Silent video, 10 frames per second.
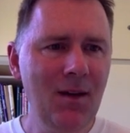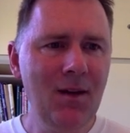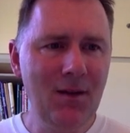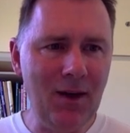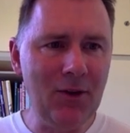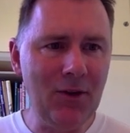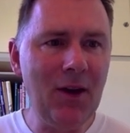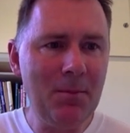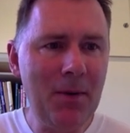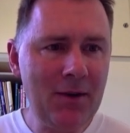Now, to
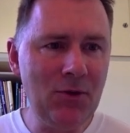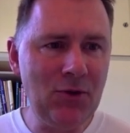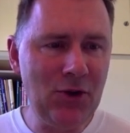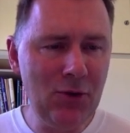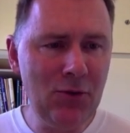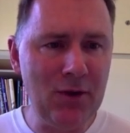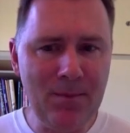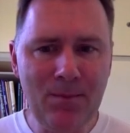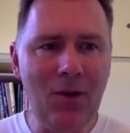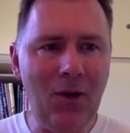get back to
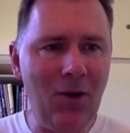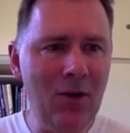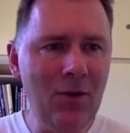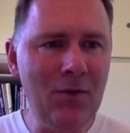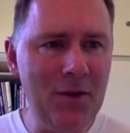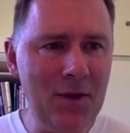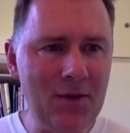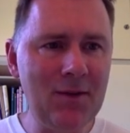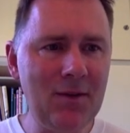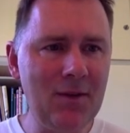children, all of
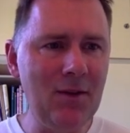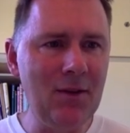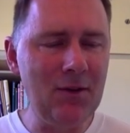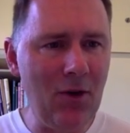this is